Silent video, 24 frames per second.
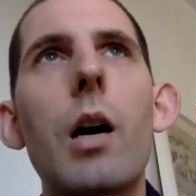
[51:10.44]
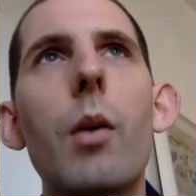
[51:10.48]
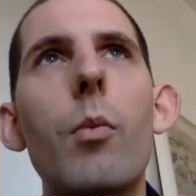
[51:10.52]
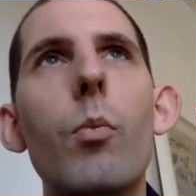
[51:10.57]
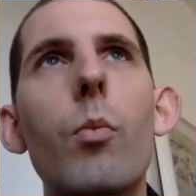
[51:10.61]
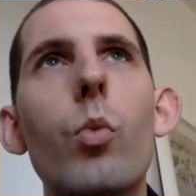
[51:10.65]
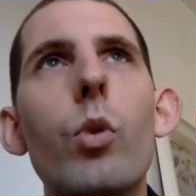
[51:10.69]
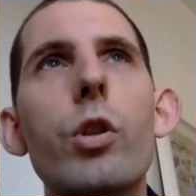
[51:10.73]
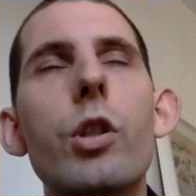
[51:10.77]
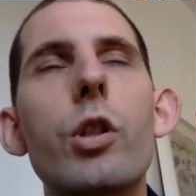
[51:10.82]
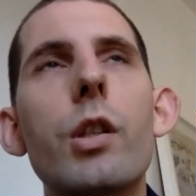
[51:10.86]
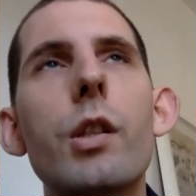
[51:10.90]

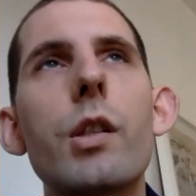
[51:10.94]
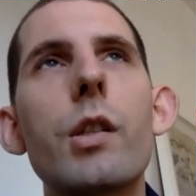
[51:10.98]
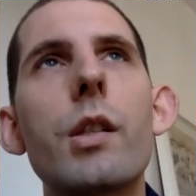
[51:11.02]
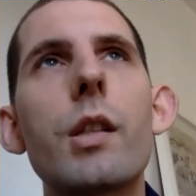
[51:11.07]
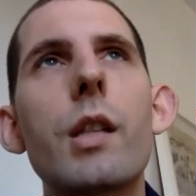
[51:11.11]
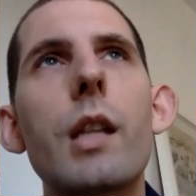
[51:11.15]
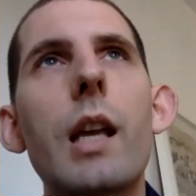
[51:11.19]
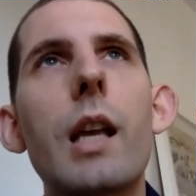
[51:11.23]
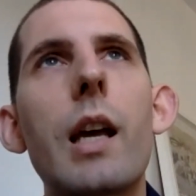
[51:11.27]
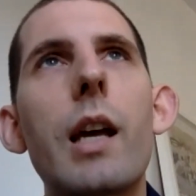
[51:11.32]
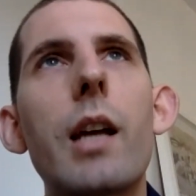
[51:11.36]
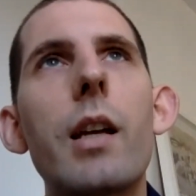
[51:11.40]
which is
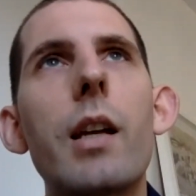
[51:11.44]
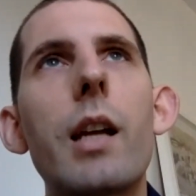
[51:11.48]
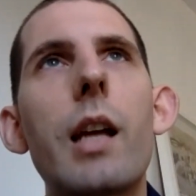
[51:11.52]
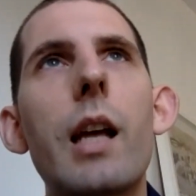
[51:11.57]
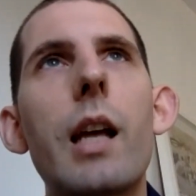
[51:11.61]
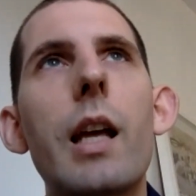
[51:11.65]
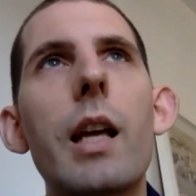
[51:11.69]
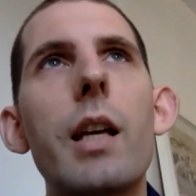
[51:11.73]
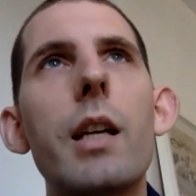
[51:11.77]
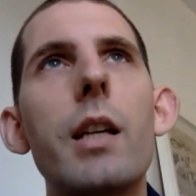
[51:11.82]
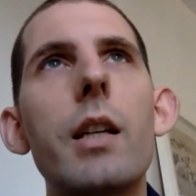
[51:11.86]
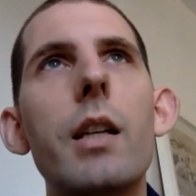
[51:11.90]
that
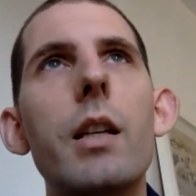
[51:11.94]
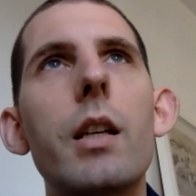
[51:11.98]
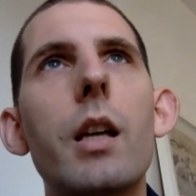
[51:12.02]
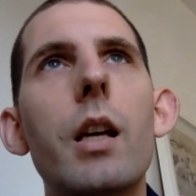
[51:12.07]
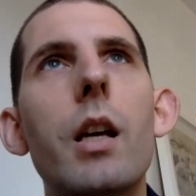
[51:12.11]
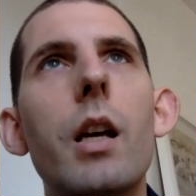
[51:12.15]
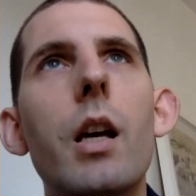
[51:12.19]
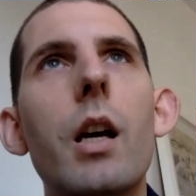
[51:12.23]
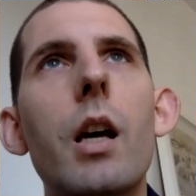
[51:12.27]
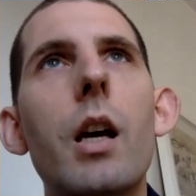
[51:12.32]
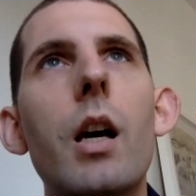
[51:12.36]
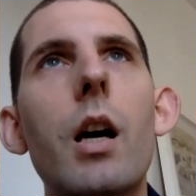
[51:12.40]
a
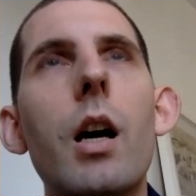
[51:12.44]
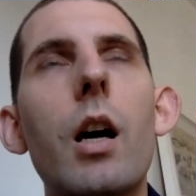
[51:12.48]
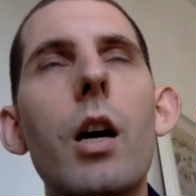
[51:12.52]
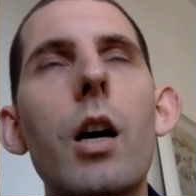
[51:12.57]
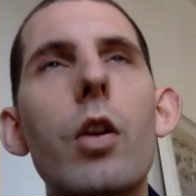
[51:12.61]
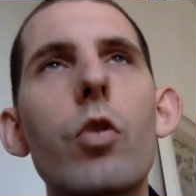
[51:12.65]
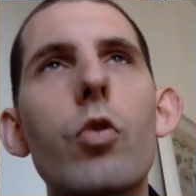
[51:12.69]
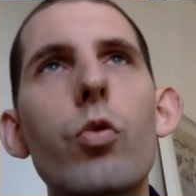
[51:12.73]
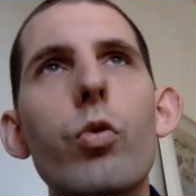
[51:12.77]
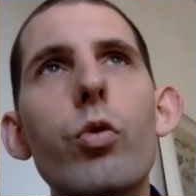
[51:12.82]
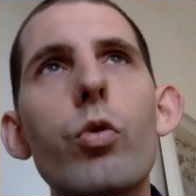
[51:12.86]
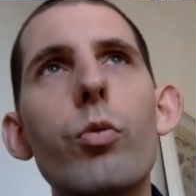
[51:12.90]

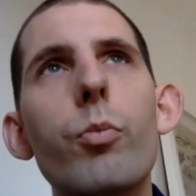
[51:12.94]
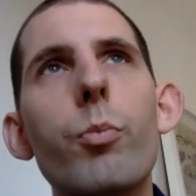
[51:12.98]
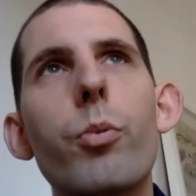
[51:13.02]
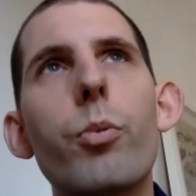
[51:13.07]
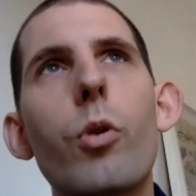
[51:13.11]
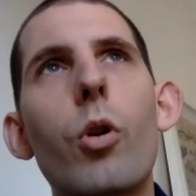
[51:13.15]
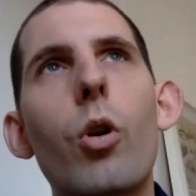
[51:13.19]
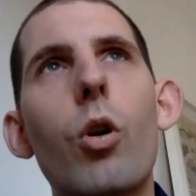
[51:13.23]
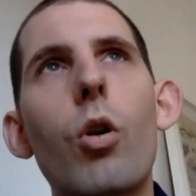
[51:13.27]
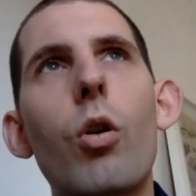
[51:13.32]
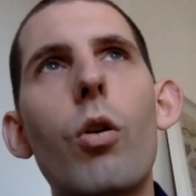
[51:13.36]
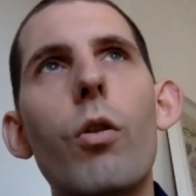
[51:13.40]
group
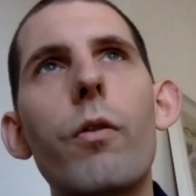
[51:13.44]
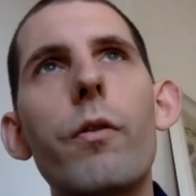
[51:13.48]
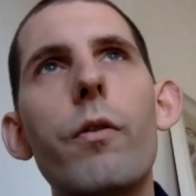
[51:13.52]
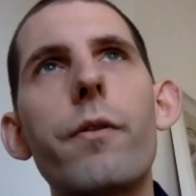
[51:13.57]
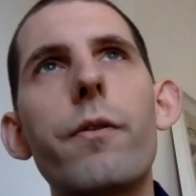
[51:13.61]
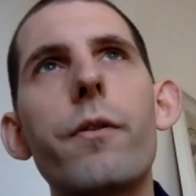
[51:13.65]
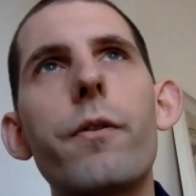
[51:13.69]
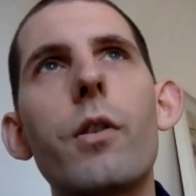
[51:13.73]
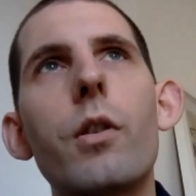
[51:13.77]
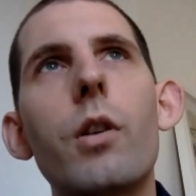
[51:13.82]
of